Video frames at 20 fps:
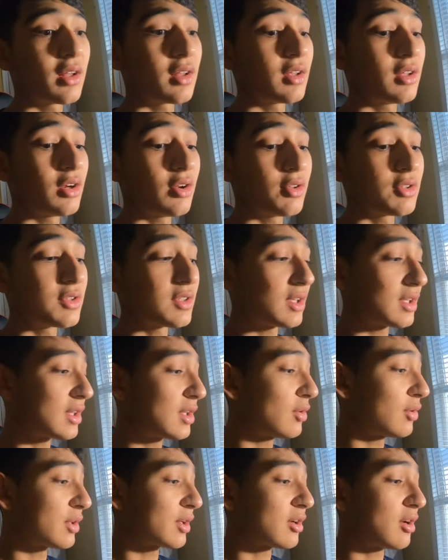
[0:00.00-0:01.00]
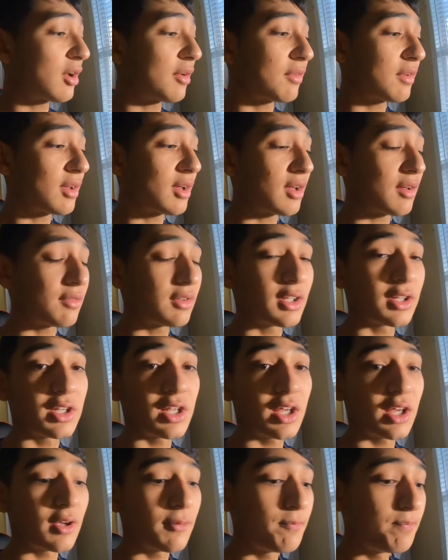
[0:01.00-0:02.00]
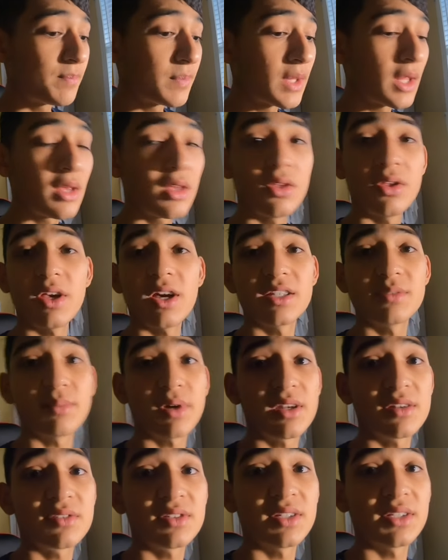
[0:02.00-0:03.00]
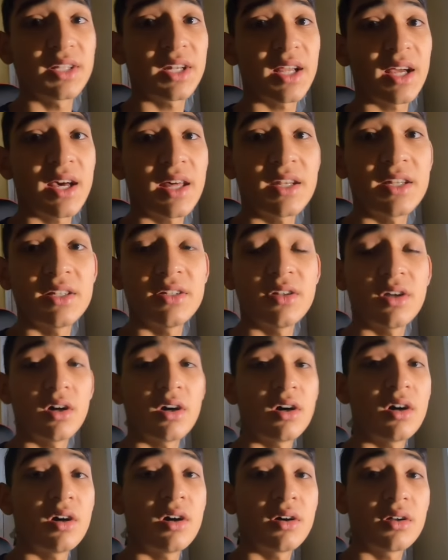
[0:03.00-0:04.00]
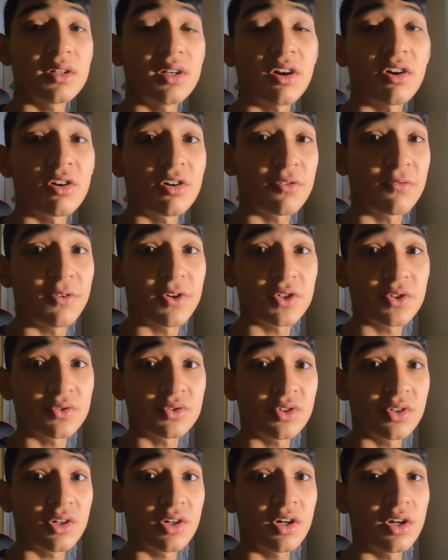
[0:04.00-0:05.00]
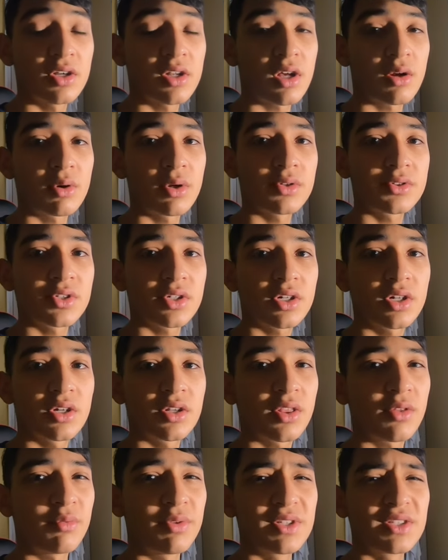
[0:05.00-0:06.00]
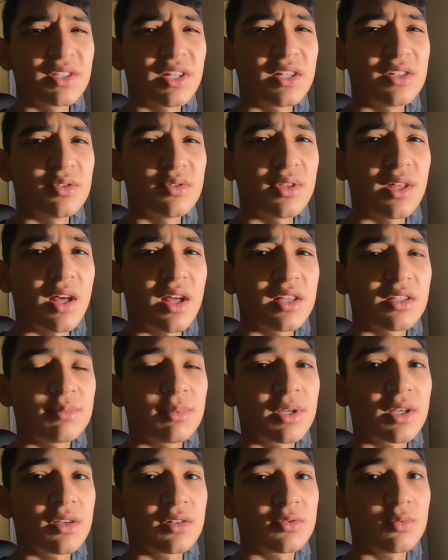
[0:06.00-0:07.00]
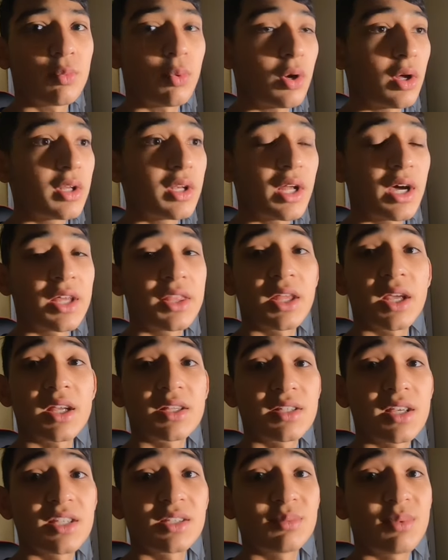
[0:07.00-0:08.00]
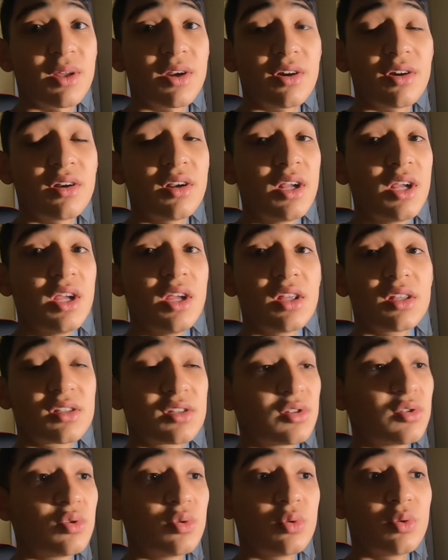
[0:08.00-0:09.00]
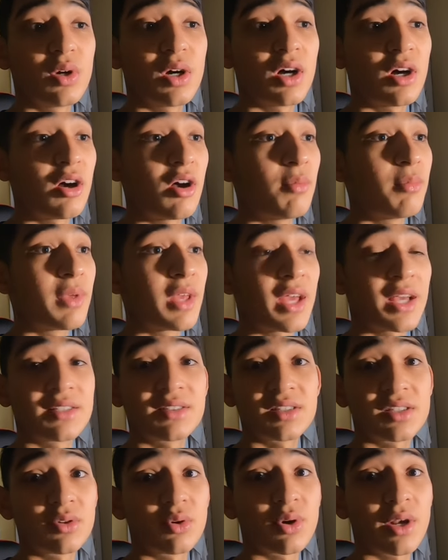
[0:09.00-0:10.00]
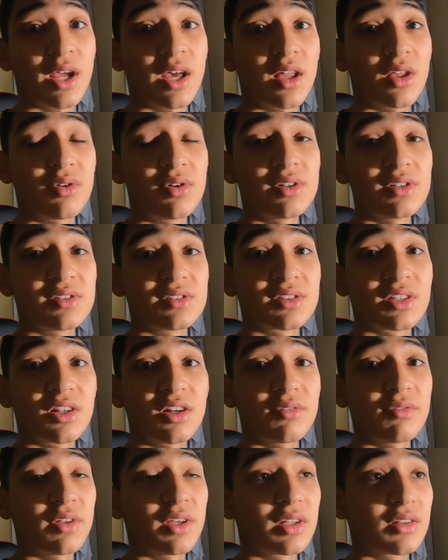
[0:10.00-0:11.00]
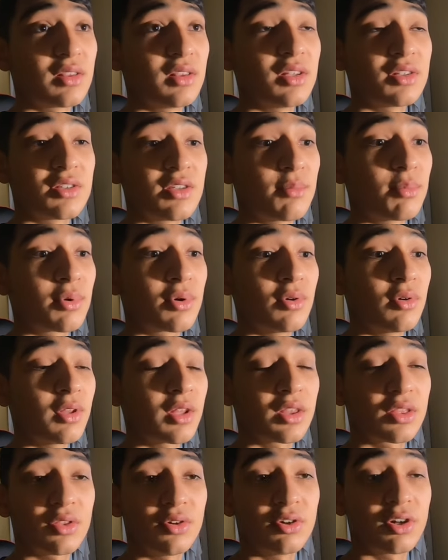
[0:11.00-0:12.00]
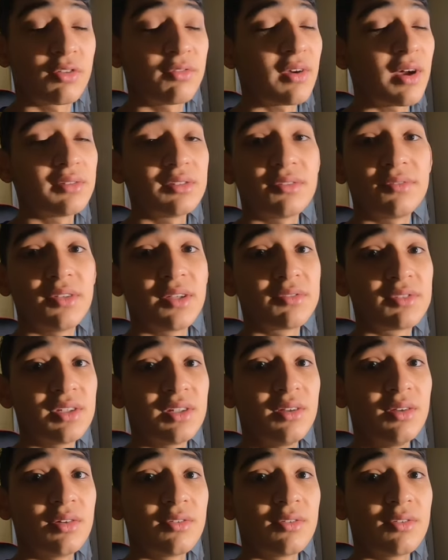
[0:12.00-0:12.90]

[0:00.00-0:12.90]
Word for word: You know, it's like the only coffee I have in the day. You guys might have seen that I added uh, artificial sugar and not real sugar. The reason I do that is because one, I think it tastes better. Two, um, it has zero calories instead of like the typical like 35 to 50.